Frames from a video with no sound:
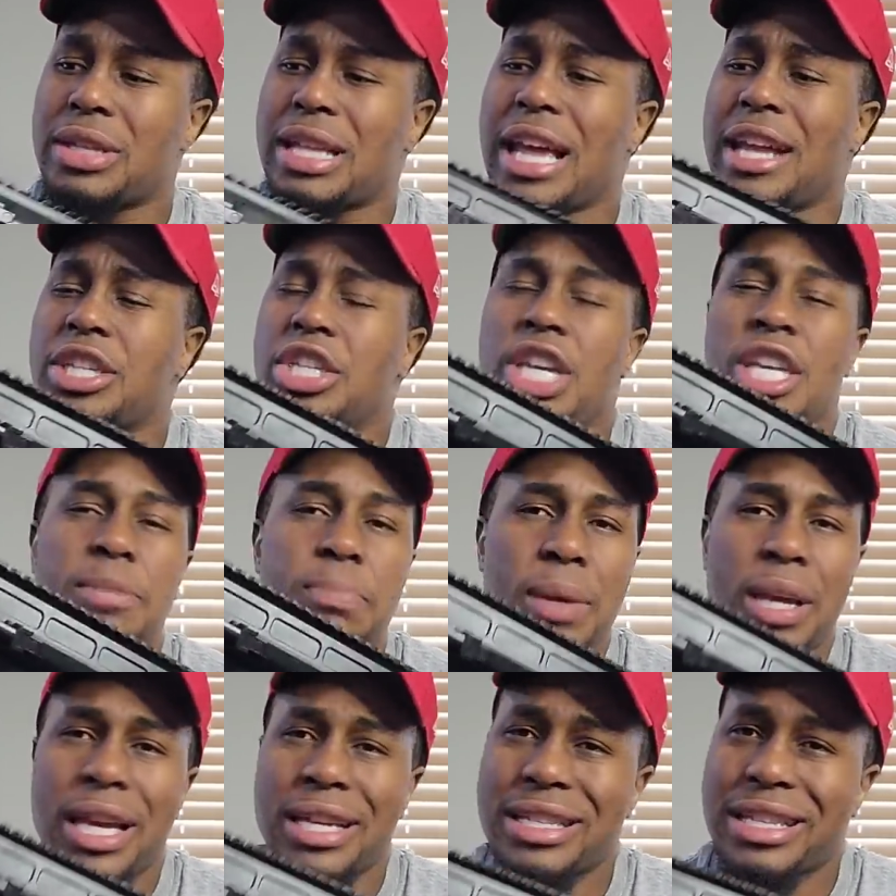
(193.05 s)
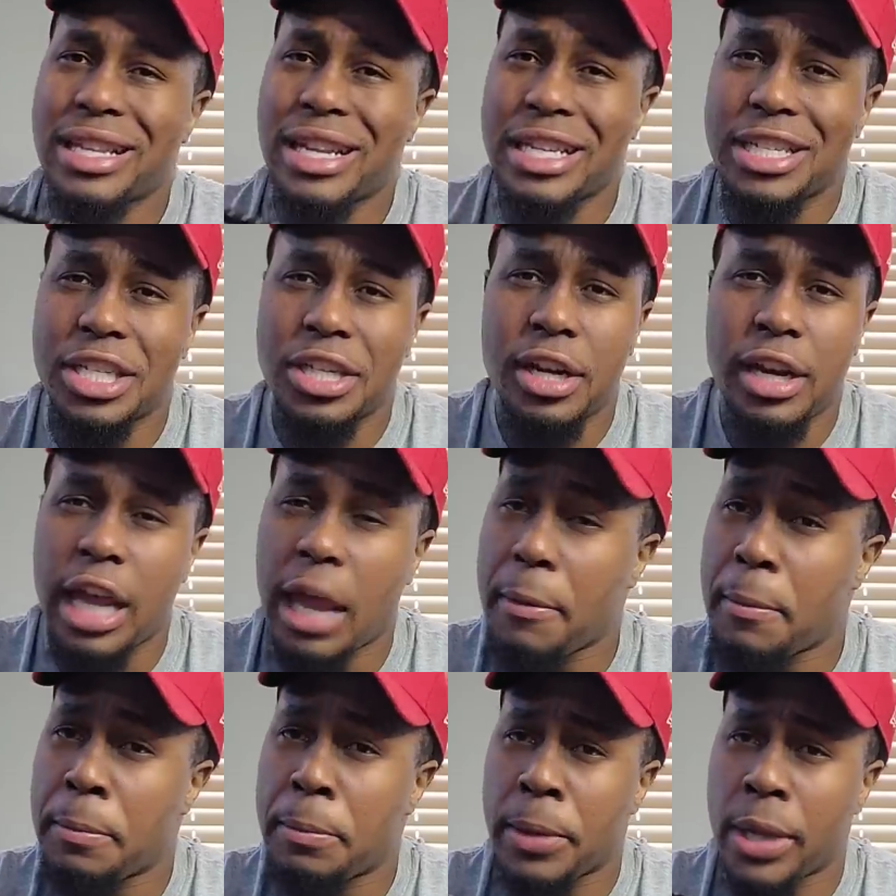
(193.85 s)
Like, just because of the sheer
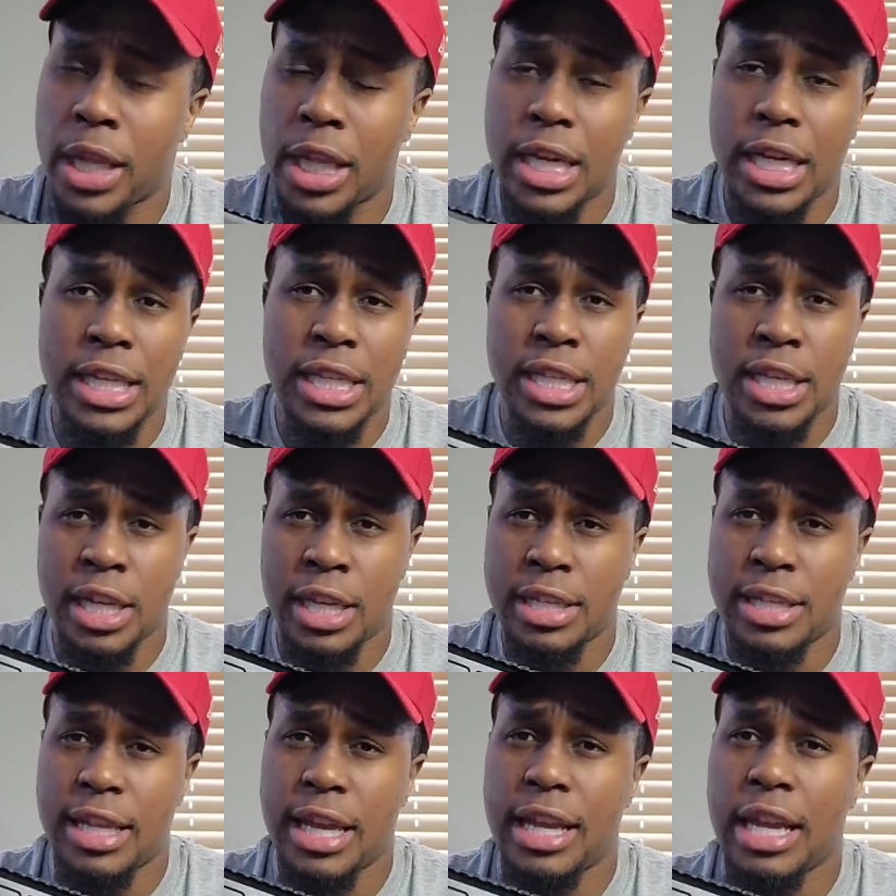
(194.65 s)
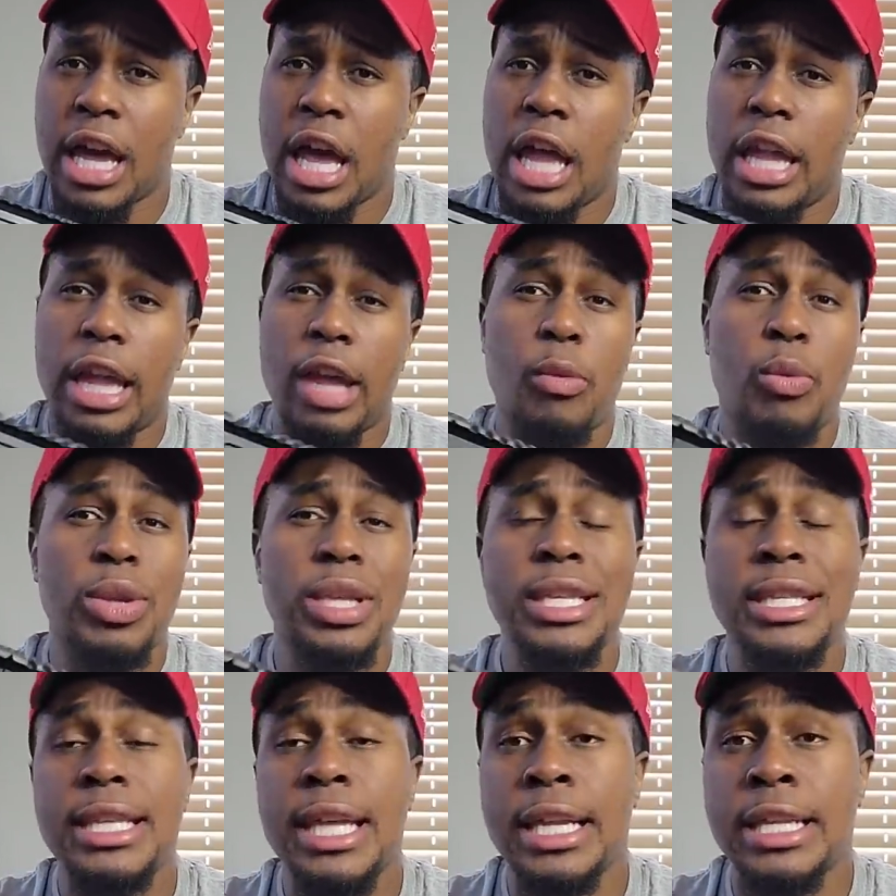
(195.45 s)
capabilities of this thing, like what
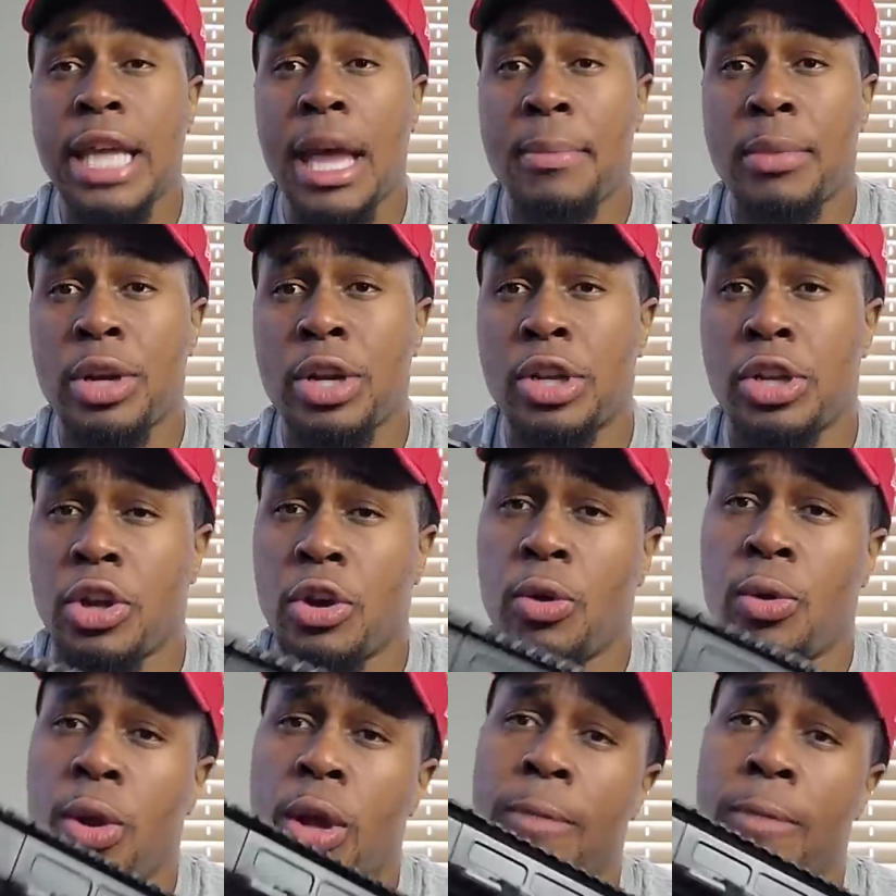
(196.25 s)
this thing's able to do,